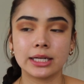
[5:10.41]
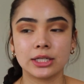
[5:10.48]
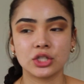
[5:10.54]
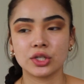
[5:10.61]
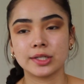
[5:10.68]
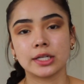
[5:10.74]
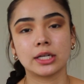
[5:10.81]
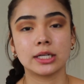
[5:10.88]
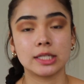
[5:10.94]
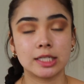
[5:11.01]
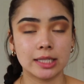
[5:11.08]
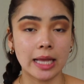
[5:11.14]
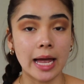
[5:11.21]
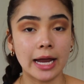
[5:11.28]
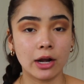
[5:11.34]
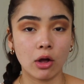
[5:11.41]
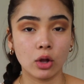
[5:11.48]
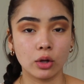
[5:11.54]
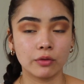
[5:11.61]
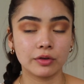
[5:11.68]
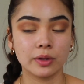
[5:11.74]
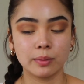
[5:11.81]
It's just going to slide all
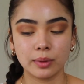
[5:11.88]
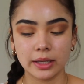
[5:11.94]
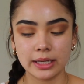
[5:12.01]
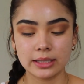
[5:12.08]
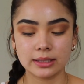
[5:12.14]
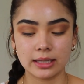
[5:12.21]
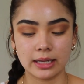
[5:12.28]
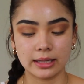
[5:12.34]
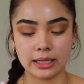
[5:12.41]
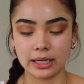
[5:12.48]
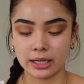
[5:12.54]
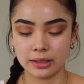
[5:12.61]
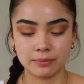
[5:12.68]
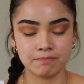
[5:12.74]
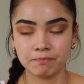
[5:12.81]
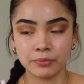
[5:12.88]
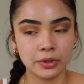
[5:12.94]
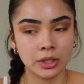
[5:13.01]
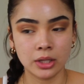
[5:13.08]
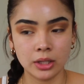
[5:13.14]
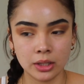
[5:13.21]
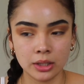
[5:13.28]
over the place, and then
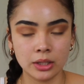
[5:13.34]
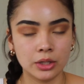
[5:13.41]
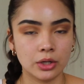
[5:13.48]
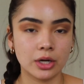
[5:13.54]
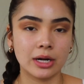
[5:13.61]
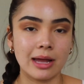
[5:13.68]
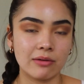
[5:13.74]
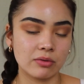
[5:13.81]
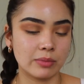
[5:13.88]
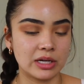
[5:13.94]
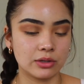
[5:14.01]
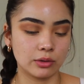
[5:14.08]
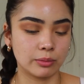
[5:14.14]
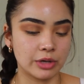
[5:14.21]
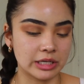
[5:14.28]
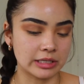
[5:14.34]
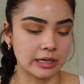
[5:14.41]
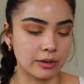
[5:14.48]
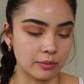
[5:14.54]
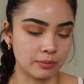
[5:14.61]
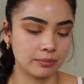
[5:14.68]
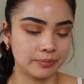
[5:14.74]
you're going to have a mental
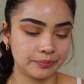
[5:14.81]
breakdown.